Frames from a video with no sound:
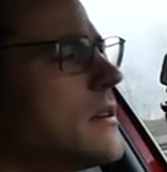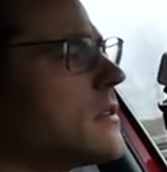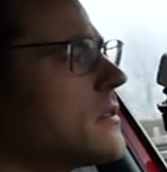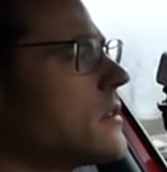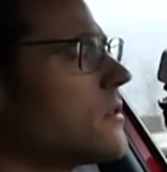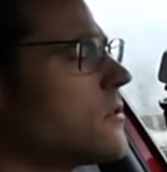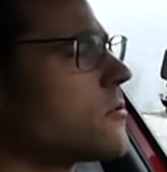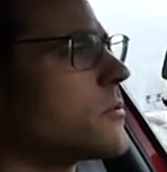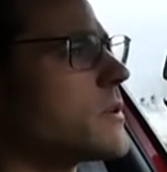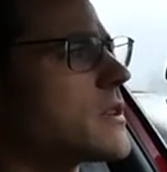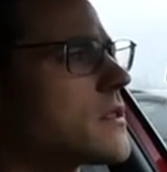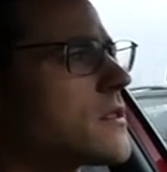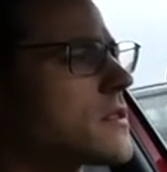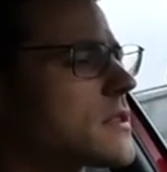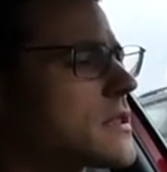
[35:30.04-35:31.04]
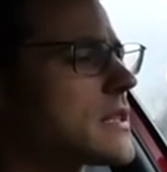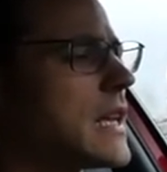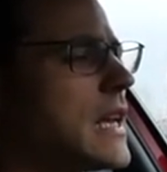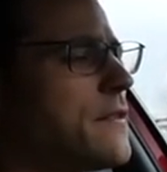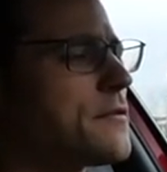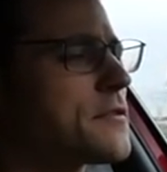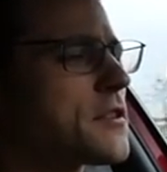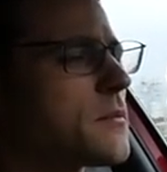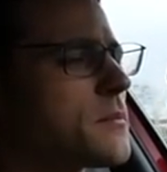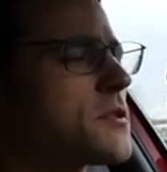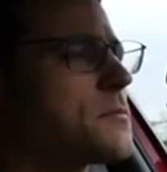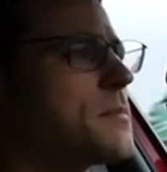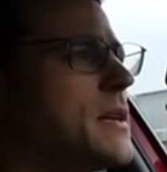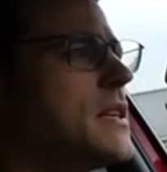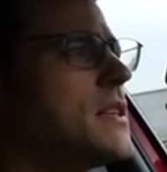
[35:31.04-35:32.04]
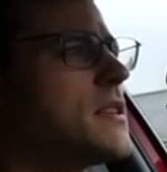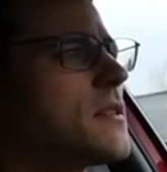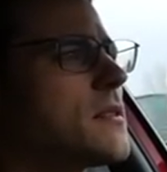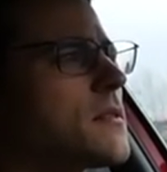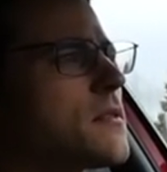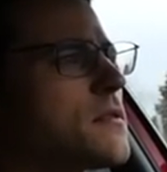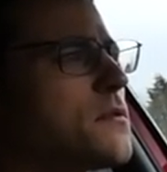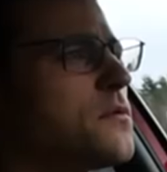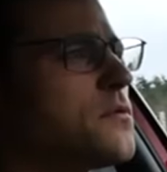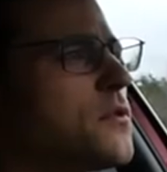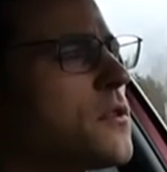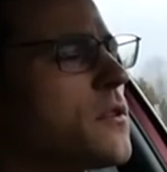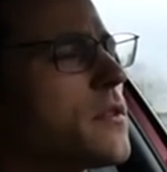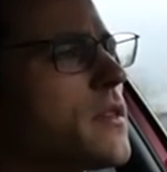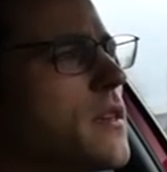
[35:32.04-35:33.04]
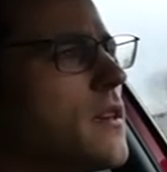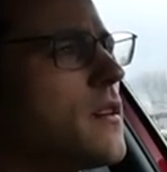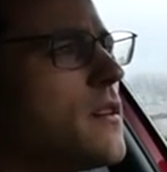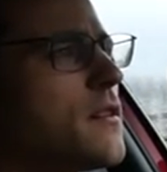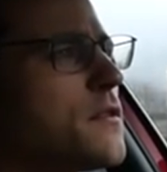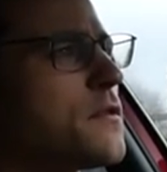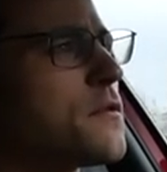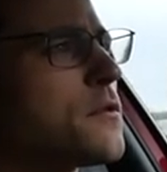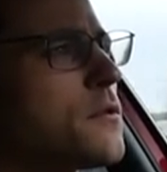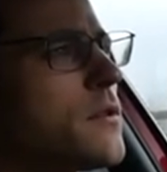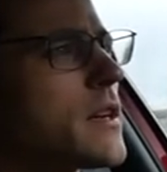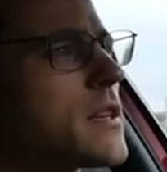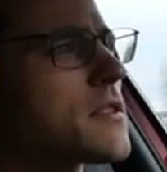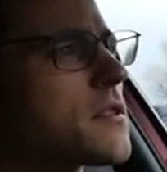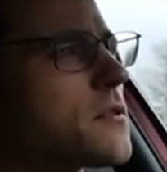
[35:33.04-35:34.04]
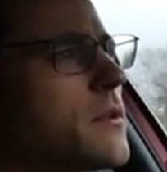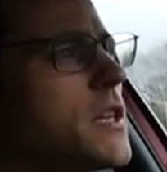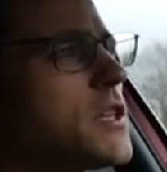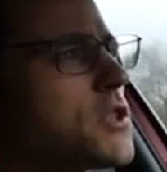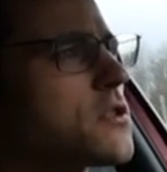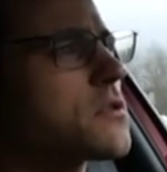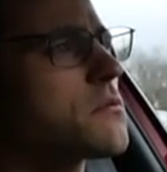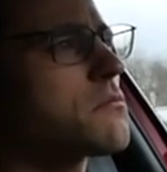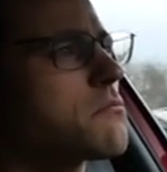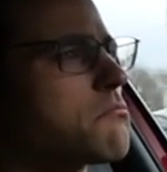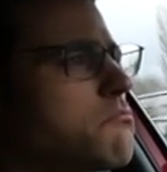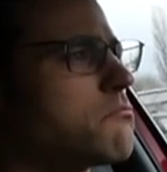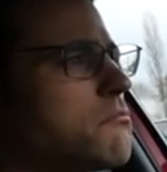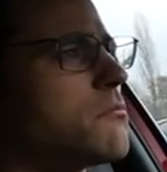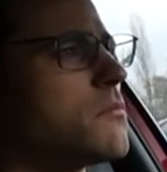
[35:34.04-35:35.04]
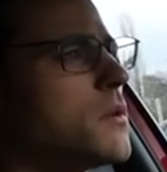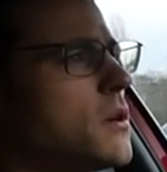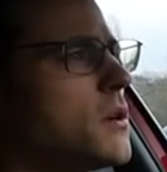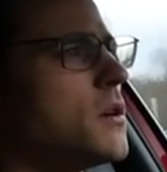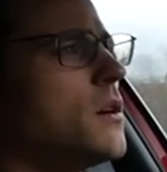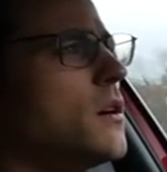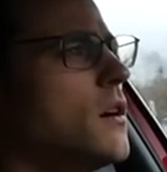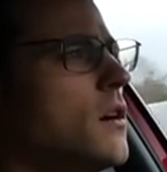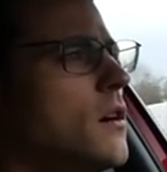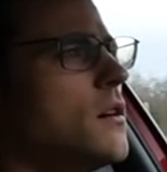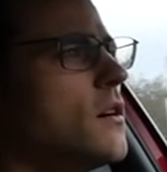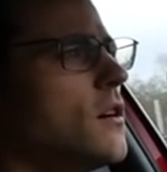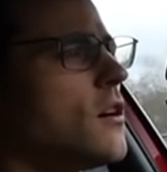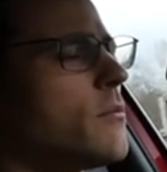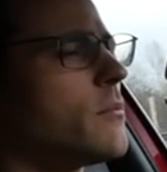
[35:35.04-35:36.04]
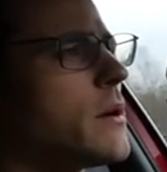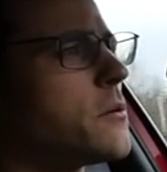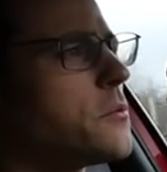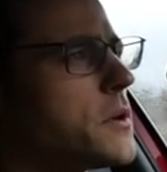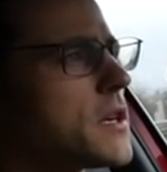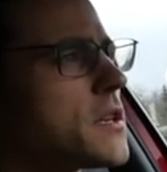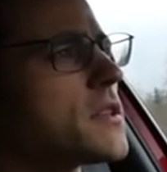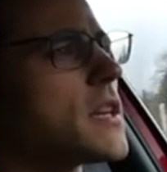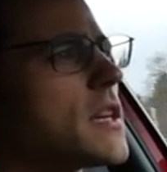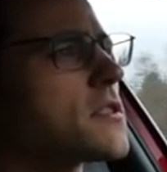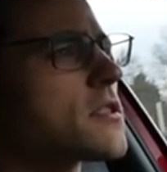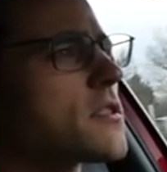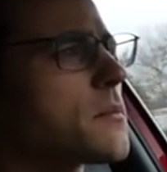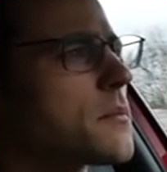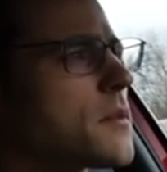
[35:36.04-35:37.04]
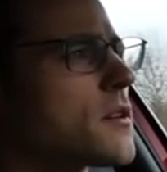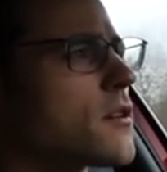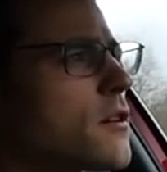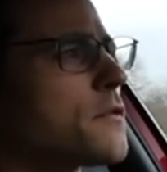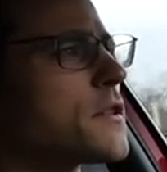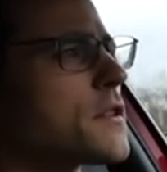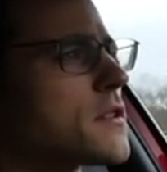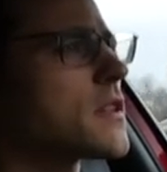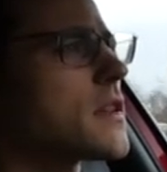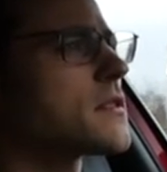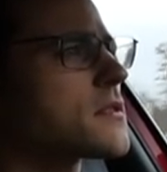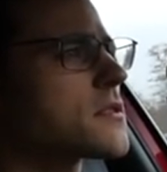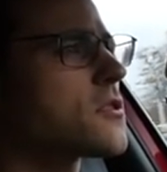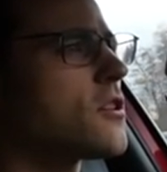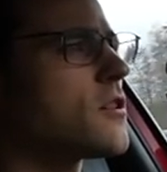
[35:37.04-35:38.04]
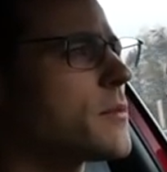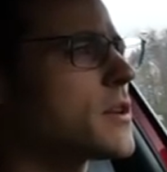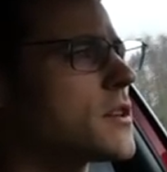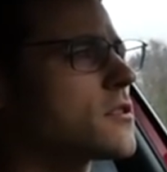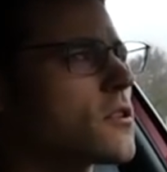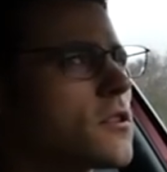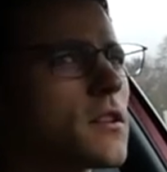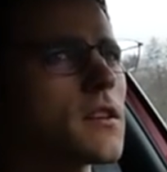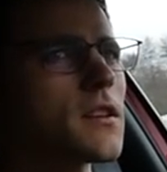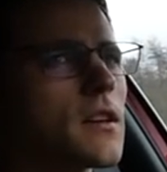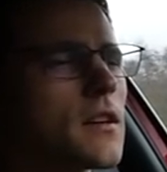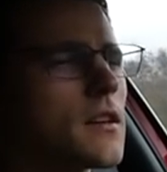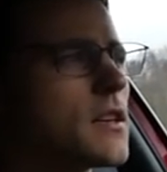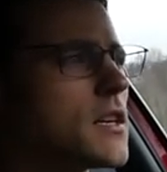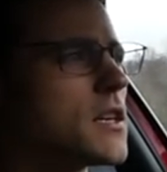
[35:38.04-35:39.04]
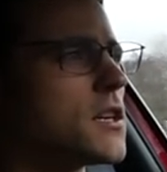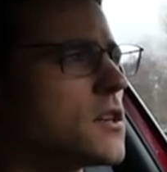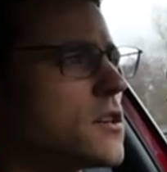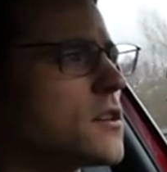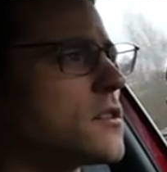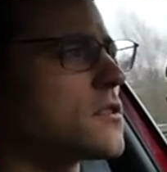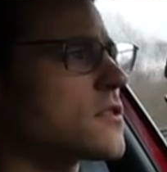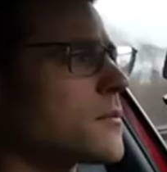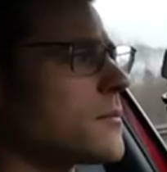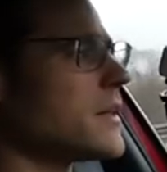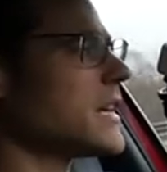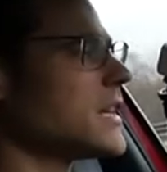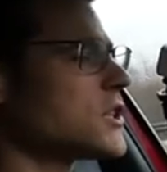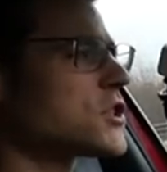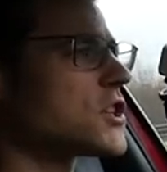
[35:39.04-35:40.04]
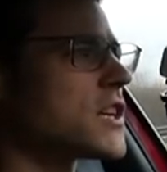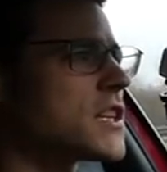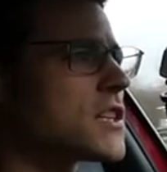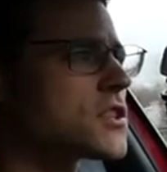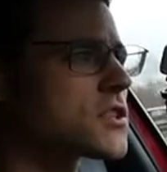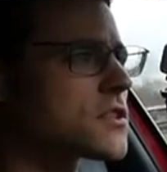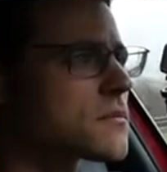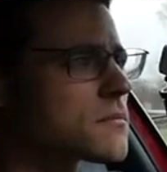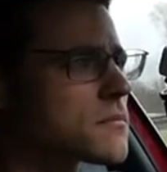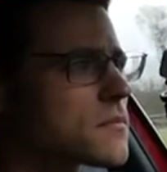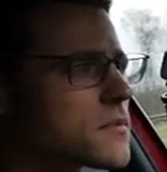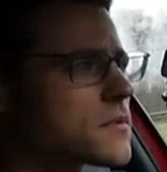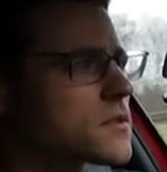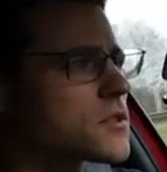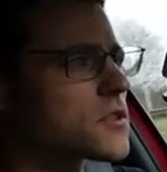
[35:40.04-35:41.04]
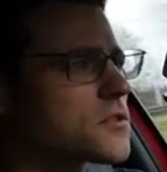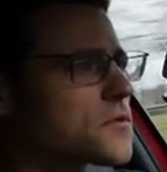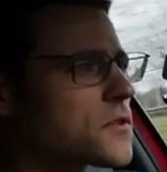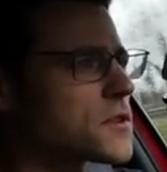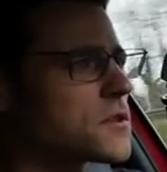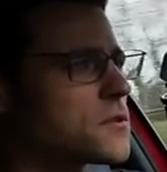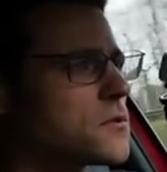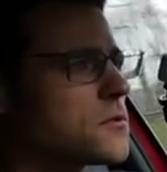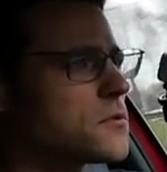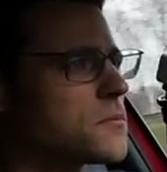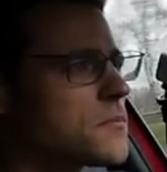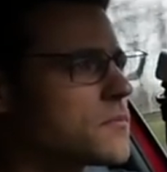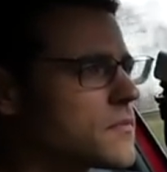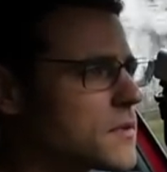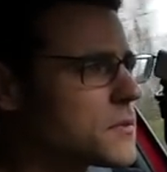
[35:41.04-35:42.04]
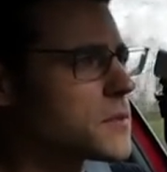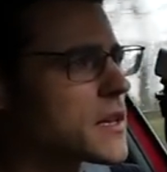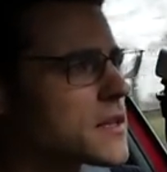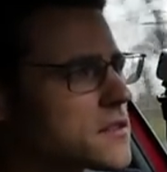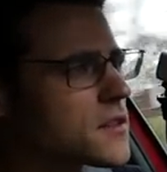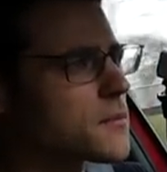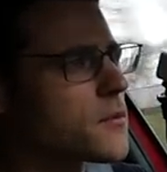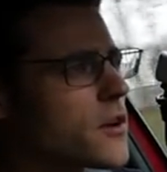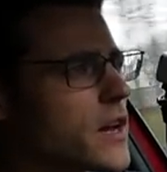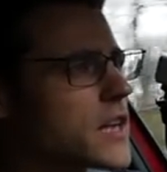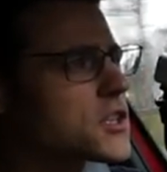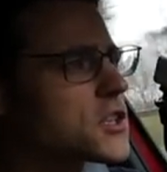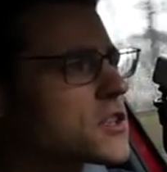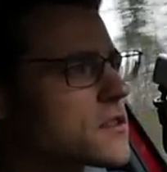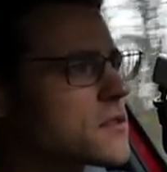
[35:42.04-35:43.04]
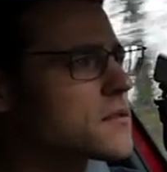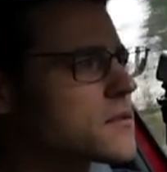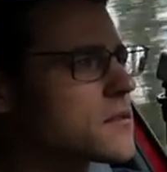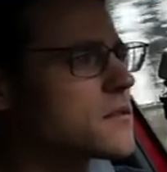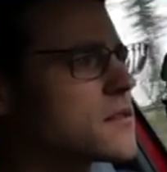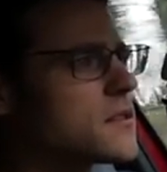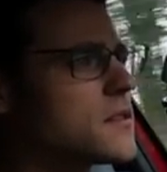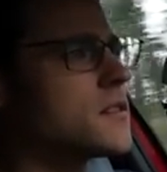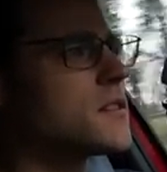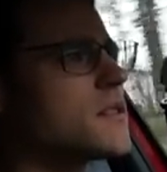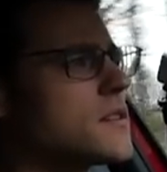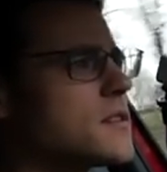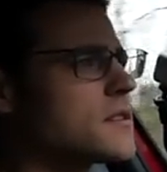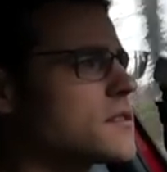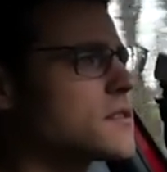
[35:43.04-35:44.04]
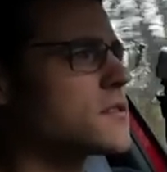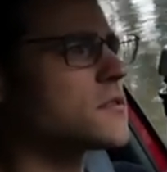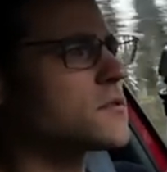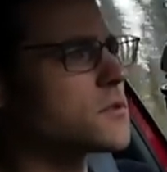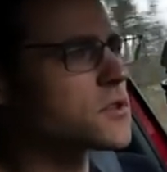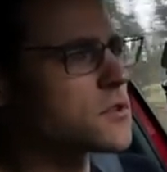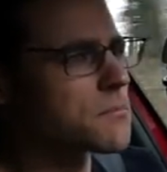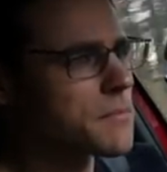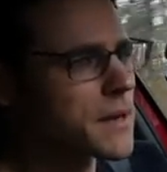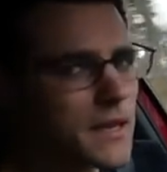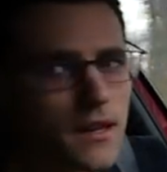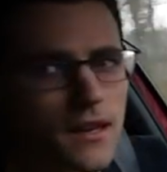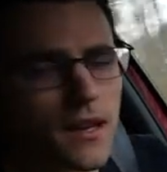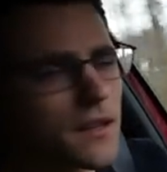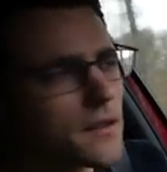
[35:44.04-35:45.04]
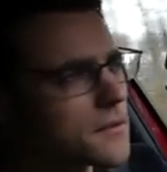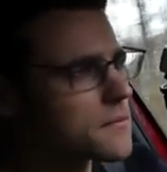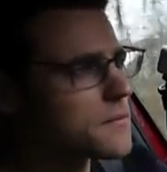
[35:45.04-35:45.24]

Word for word: So we'll save some speed for the full acceleration or maybe we can take something off this, this corner, corner here, some lane change just for you, we get some more action. Switching back again.